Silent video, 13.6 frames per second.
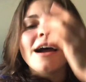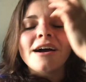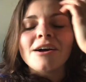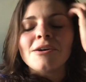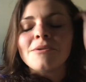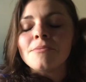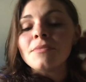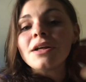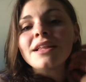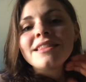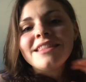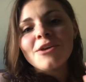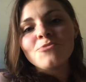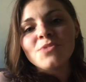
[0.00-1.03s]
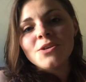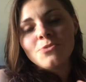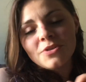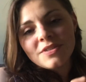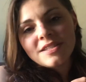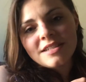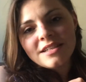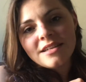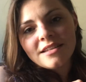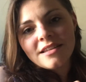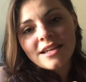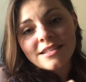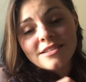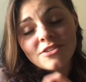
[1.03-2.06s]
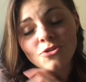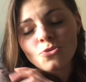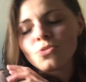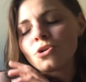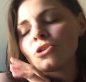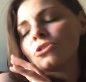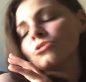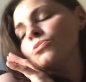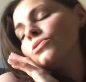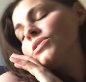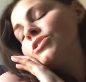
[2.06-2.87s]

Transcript: um, then we will see that the world will,